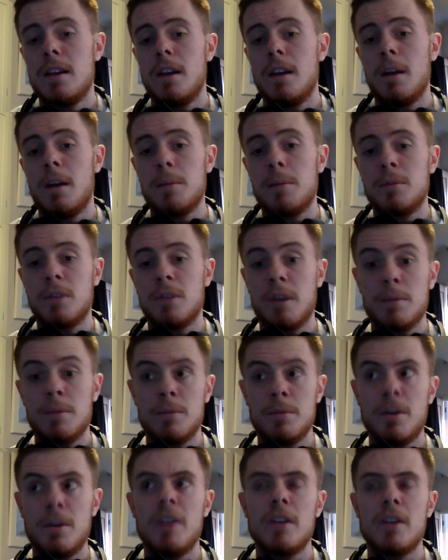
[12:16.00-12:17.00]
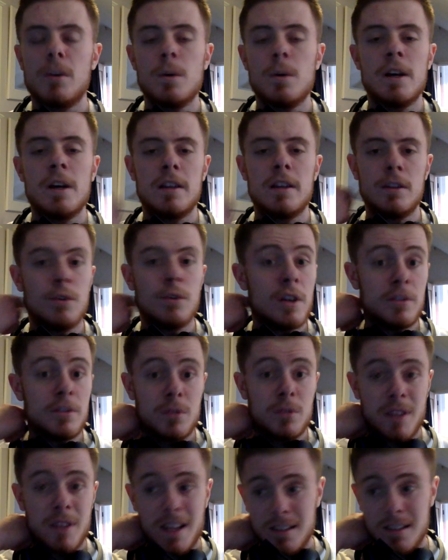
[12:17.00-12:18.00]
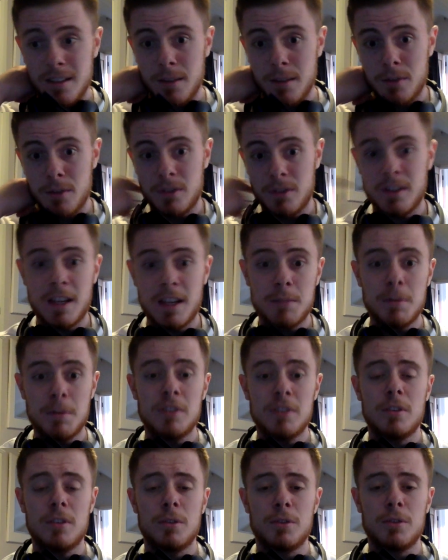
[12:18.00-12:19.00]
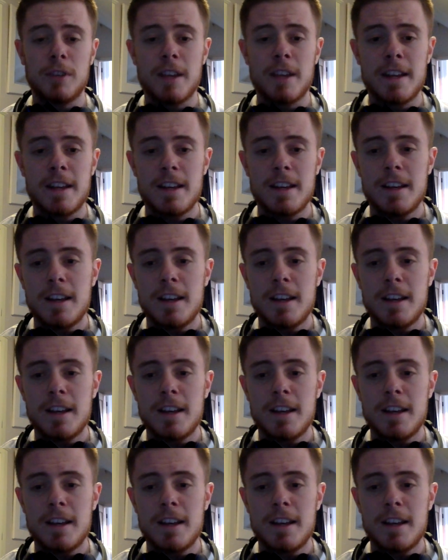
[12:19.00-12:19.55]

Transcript: because I'm very aware that not everyone has it because it's taken me so long to get it.